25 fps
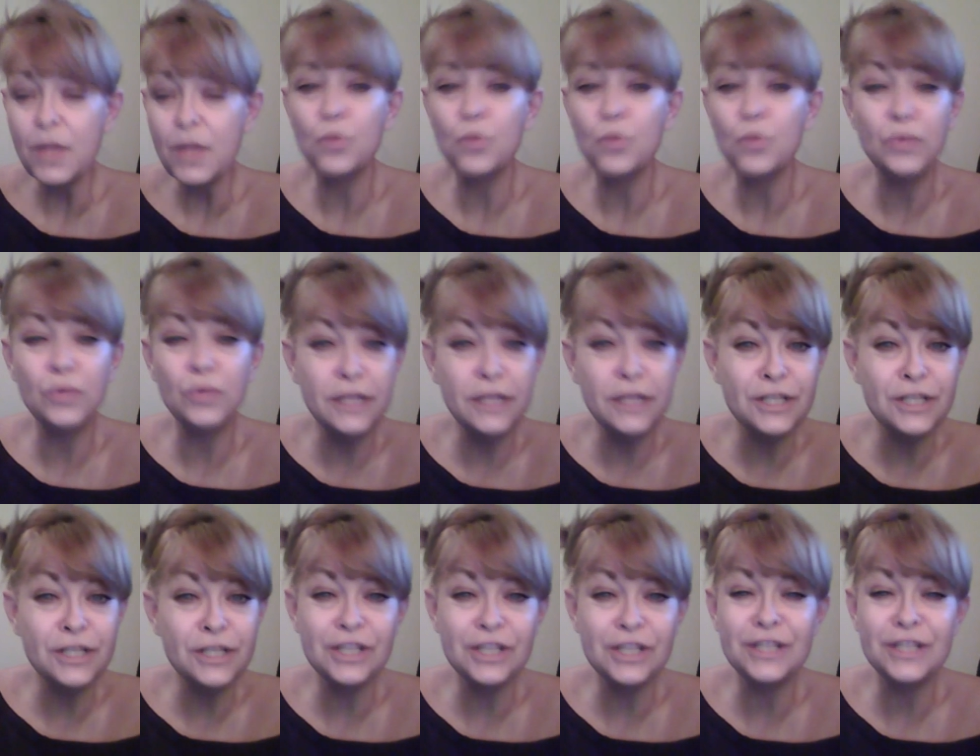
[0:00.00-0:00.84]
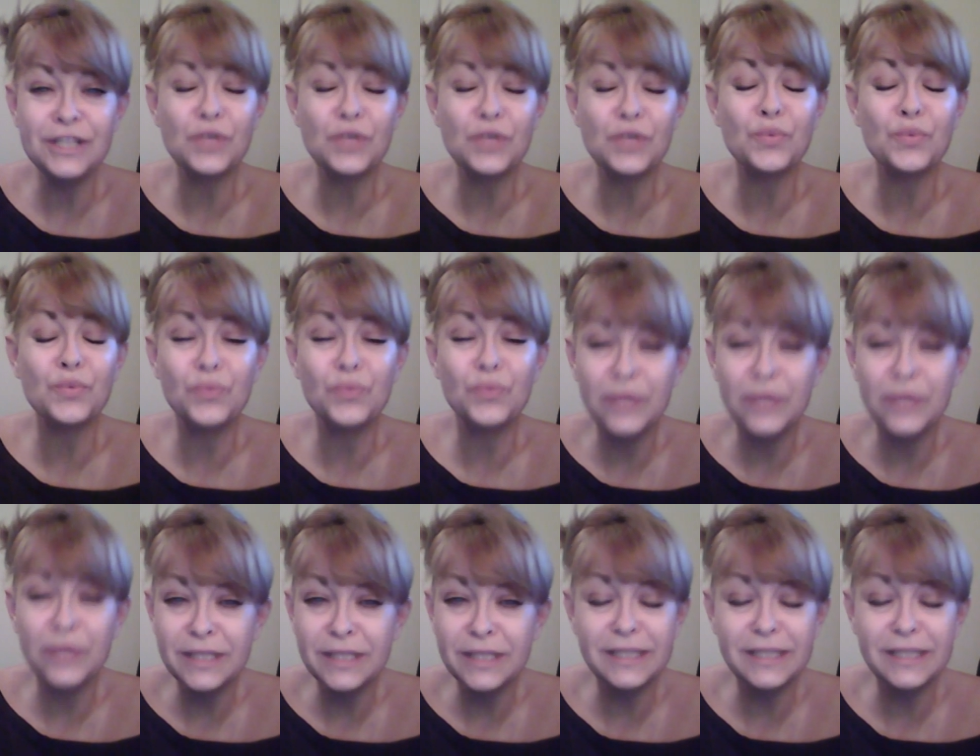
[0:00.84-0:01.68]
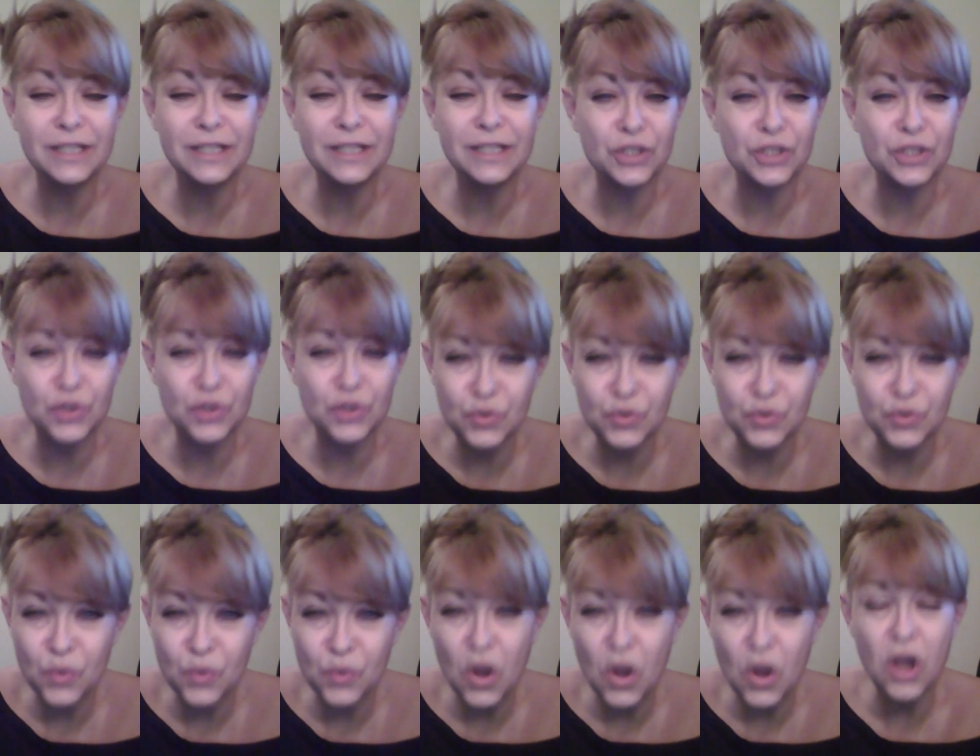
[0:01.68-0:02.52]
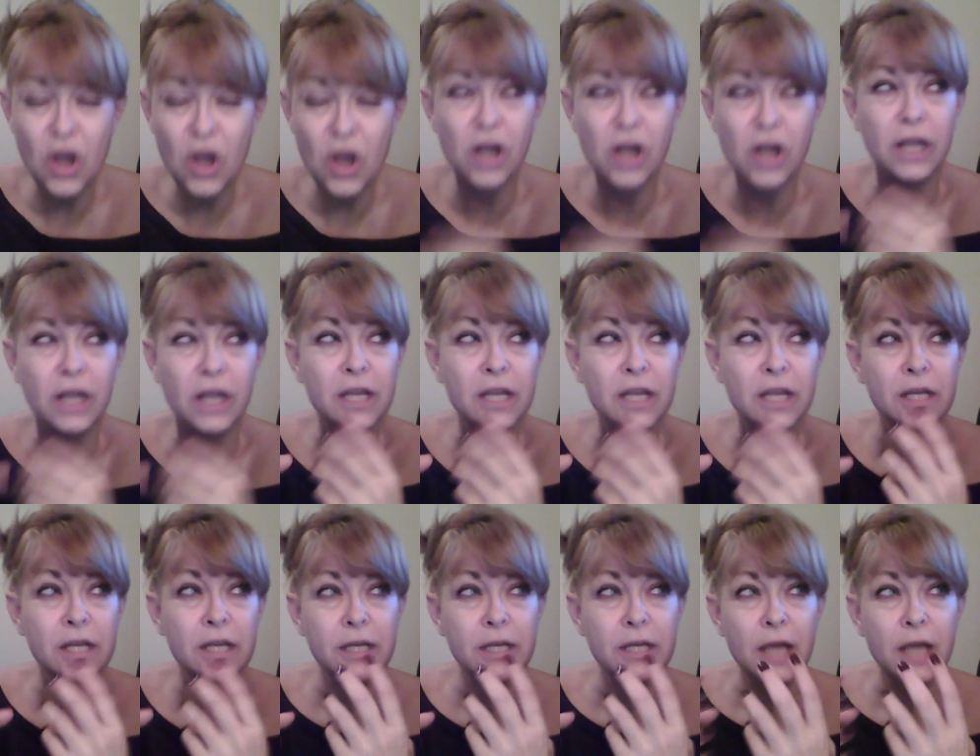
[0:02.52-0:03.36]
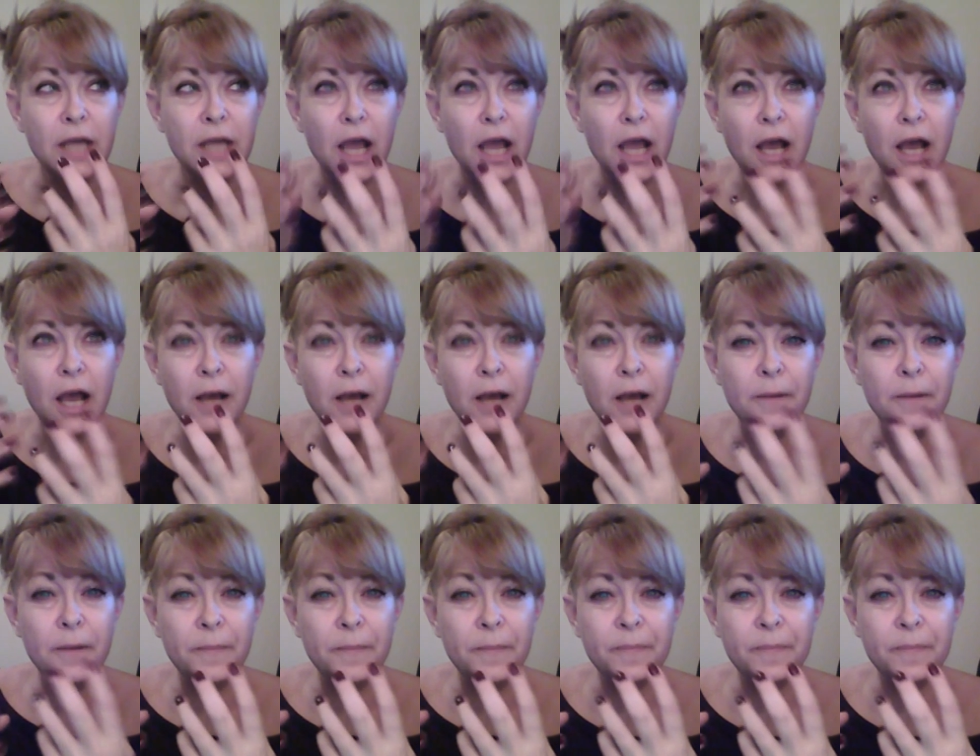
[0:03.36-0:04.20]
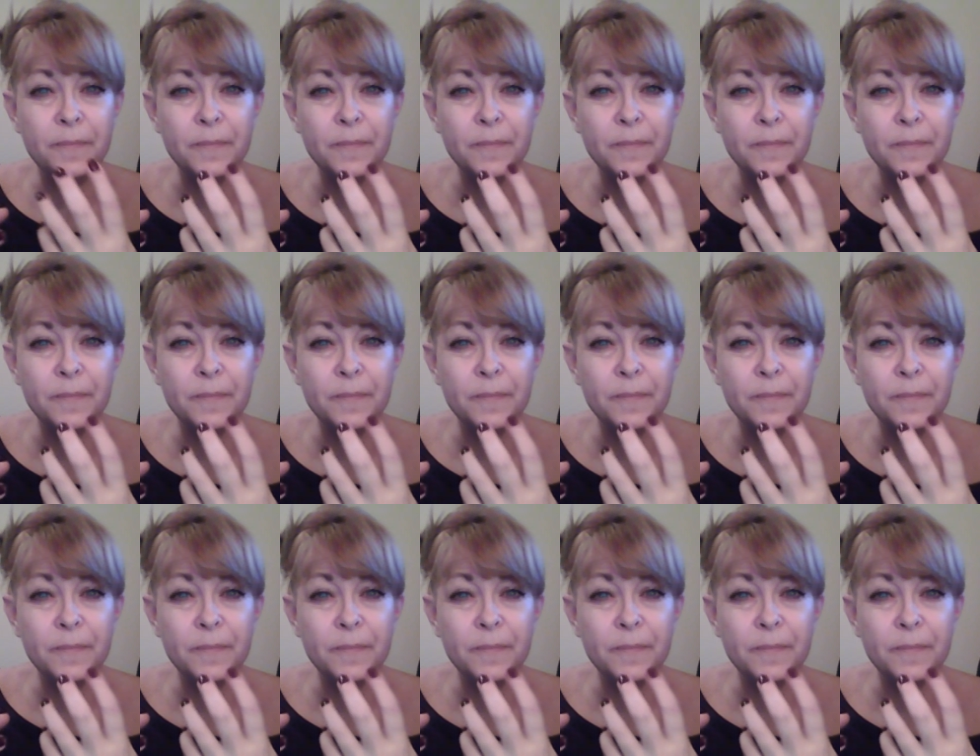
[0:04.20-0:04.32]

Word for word: Religion is a really strong um,